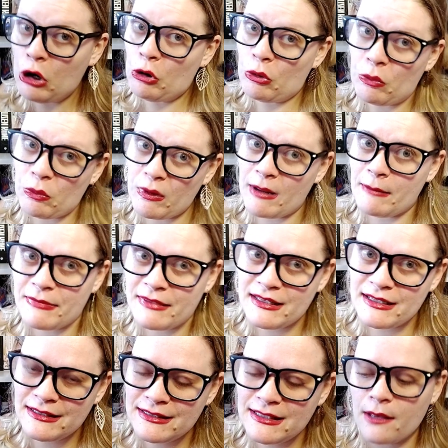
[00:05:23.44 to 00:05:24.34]
wrap
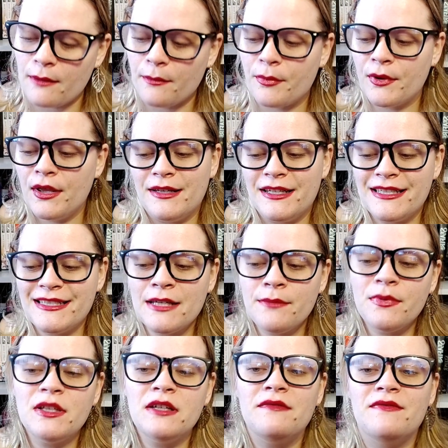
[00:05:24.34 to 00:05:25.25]
things up. An
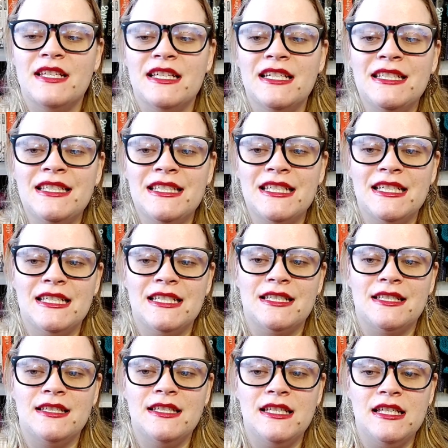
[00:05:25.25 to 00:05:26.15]
example of this is
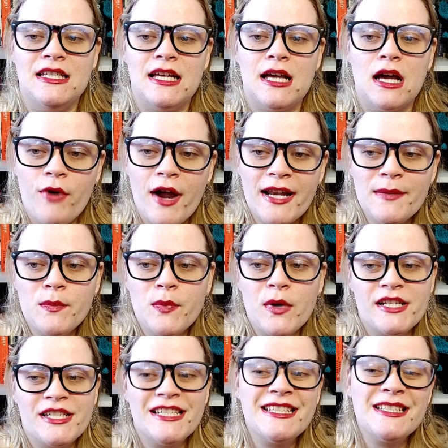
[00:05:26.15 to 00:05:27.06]
the Pride and
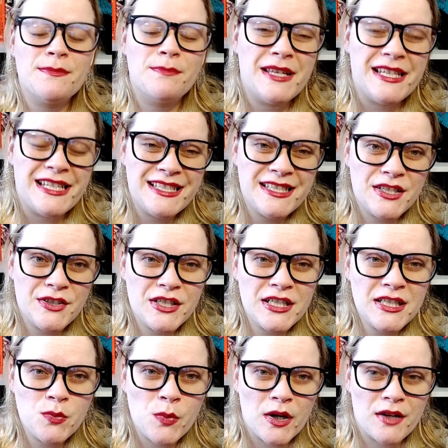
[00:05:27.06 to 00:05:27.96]
Prejudice
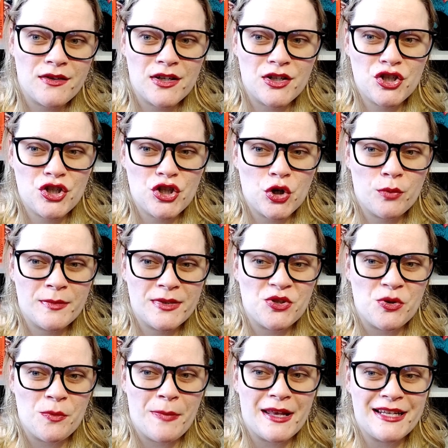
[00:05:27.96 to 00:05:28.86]
miniseries where they show
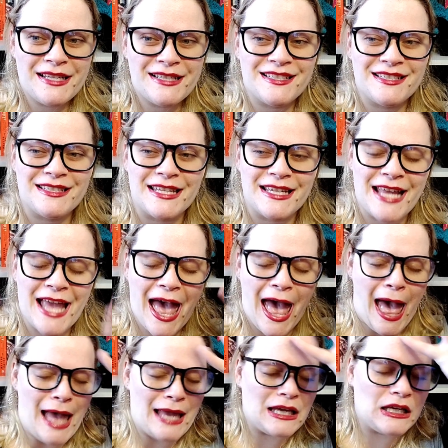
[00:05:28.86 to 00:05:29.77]
Mr. Bennet just like
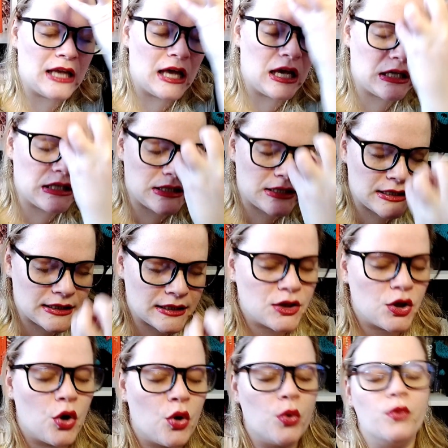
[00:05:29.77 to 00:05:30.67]

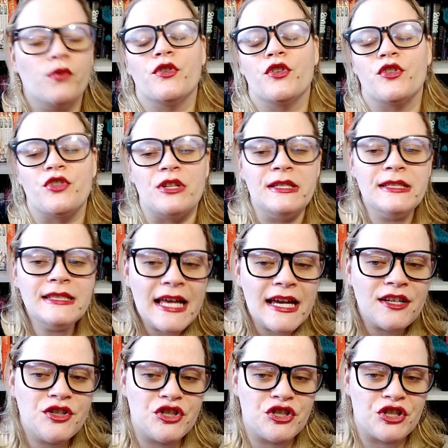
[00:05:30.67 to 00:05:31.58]
agonizing over the
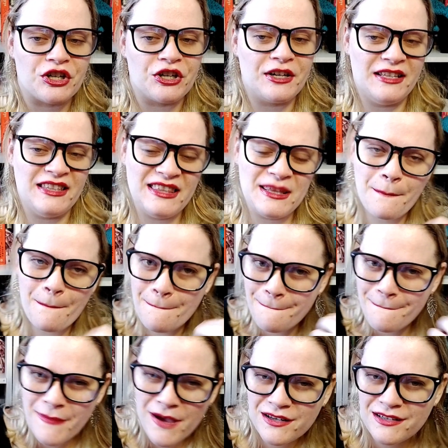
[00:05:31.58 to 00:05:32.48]
ledger and the
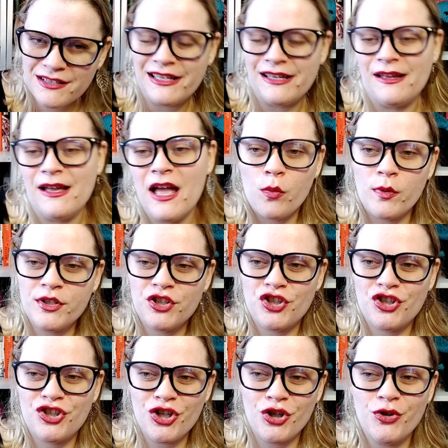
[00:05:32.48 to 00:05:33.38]
money, which
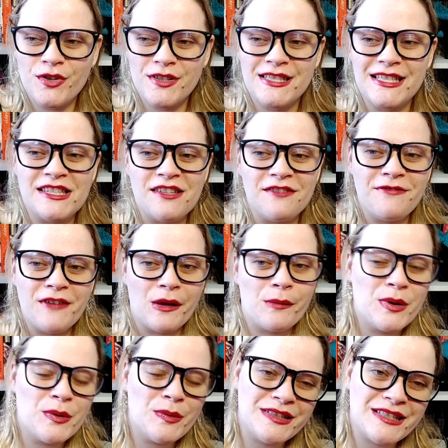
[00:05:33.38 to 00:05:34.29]
shows that the
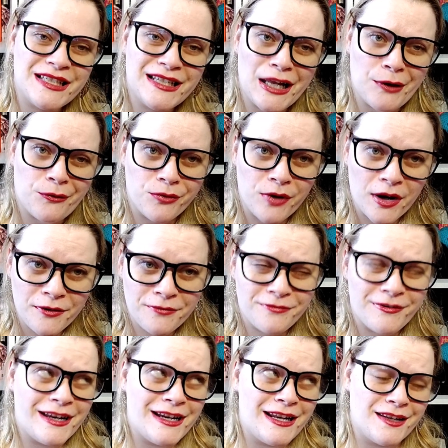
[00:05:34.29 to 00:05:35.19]
family was in a rough
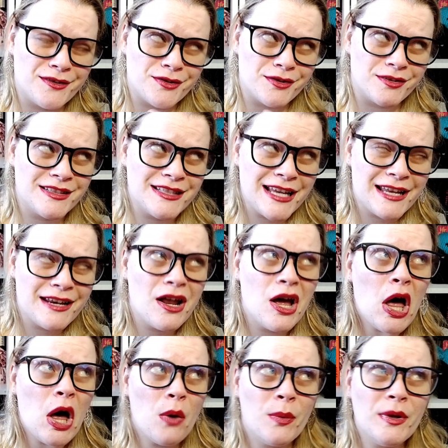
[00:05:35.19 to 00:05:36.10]
financial state,
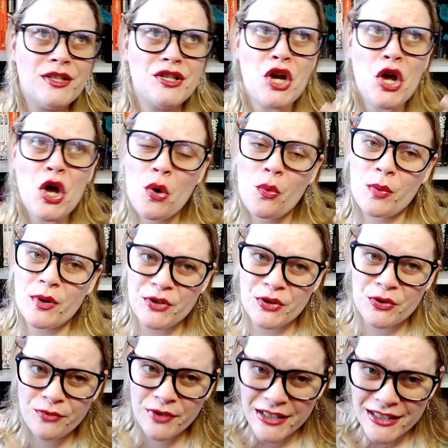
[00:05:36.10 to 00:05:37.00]
which when
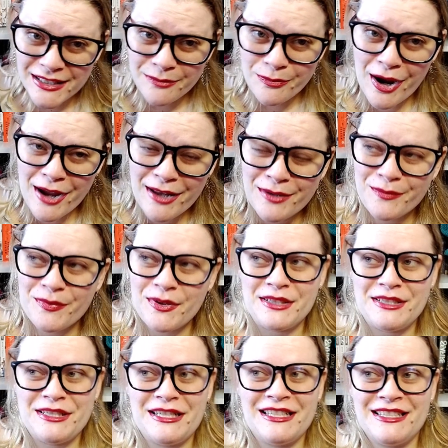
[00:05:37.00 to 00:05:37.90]
you're reading Pride and
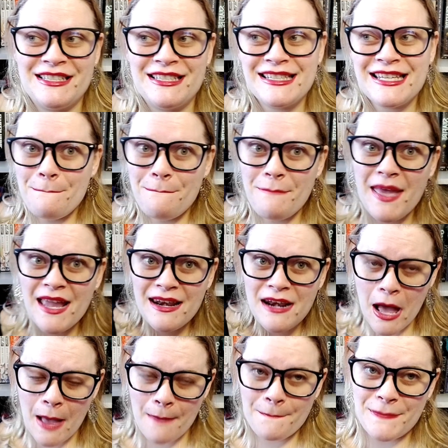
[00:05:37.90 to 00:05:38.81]
Prejudice may
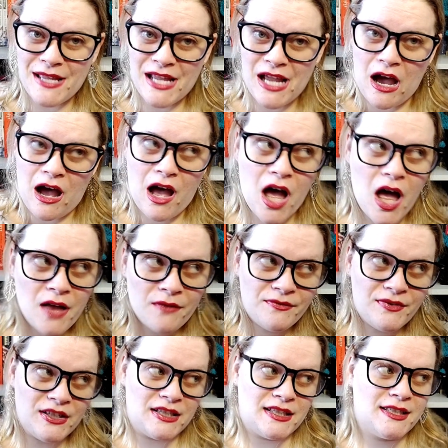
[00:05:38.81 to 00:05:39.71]
not be
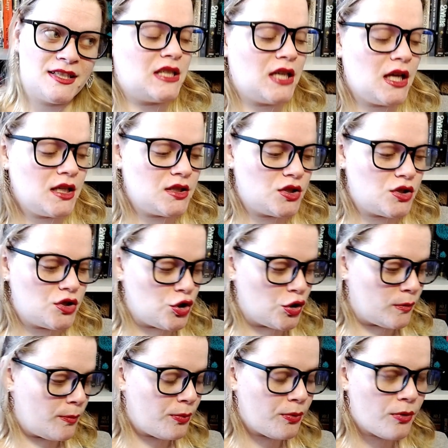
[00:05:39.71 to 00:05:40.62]
obvious because you're
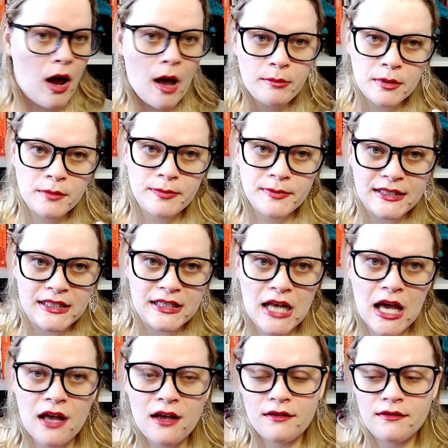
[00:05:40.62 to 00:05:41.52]
probably
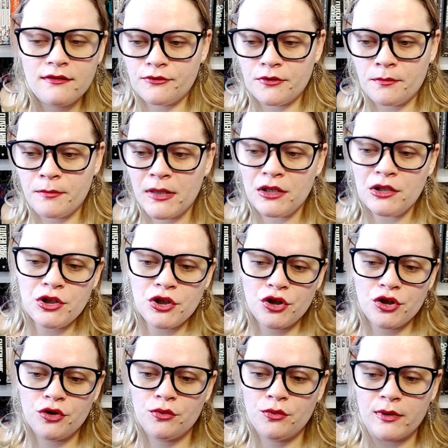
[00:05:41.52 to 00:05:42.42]
not
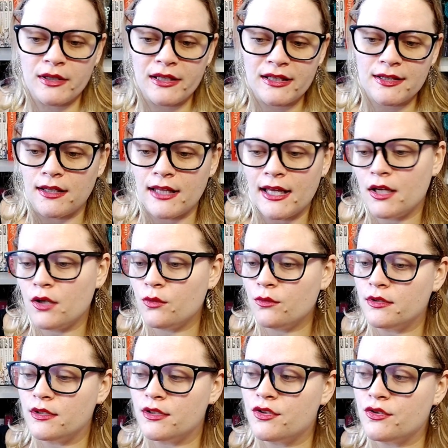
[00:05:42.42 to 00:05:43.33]
familiar with
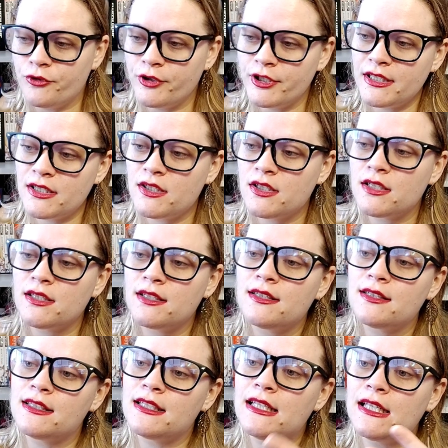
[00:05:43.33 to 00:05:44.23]
language
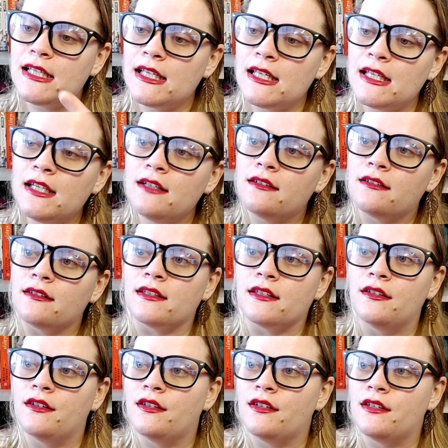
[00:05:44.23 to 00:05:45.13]
Regency
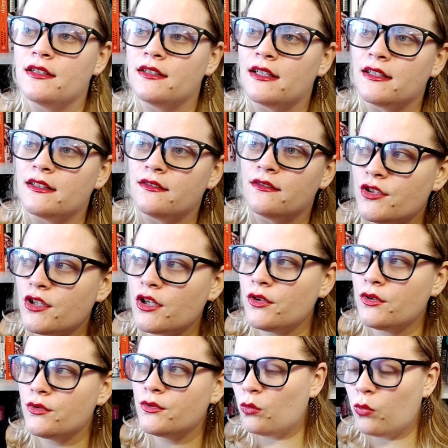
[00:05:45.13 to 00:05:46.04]
England, and
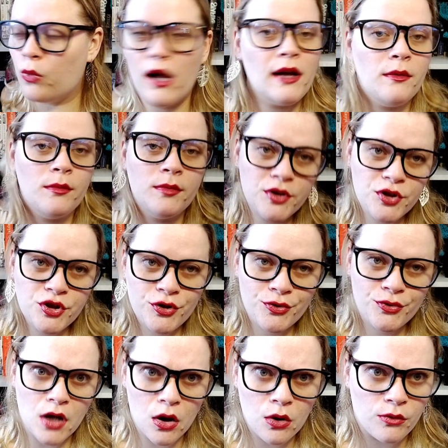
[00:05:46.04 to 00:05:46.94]
so why would
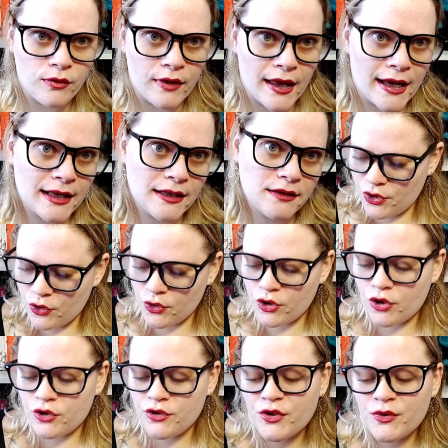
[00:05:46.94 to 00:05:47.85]
you know that? You can
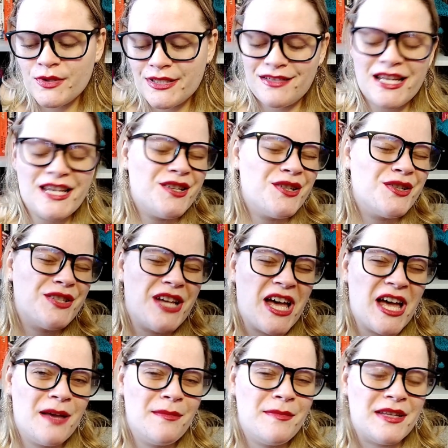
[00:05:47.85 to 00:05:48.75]
also take your
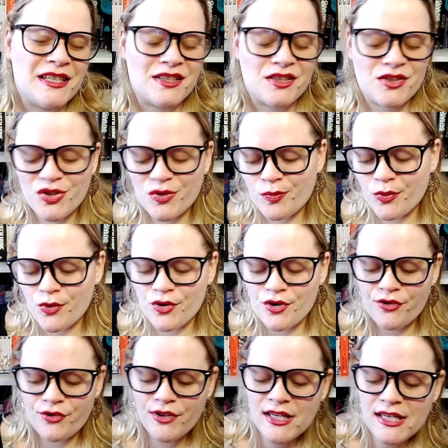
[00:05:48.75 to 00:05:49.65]
time and explore
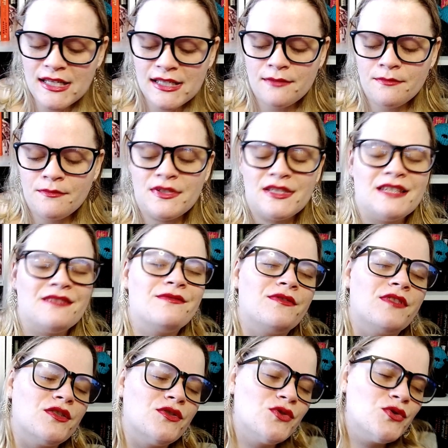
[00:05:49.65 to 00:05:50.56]
themes and
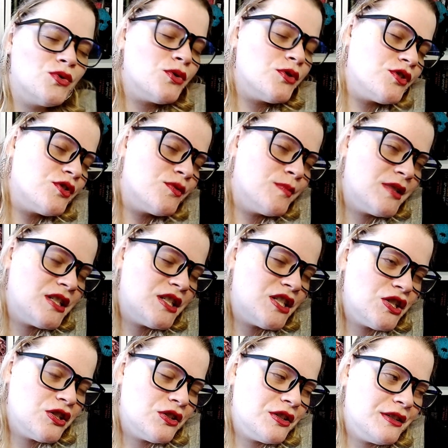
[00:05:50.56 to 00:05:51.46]
the source
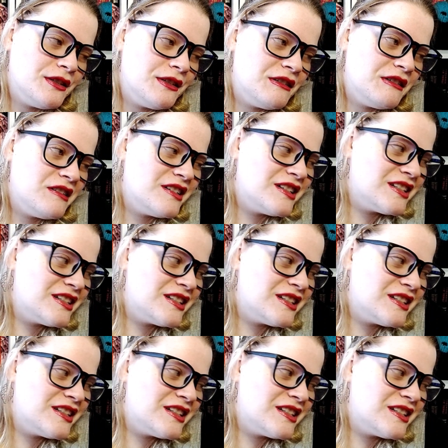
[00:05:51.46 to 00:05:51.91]
material,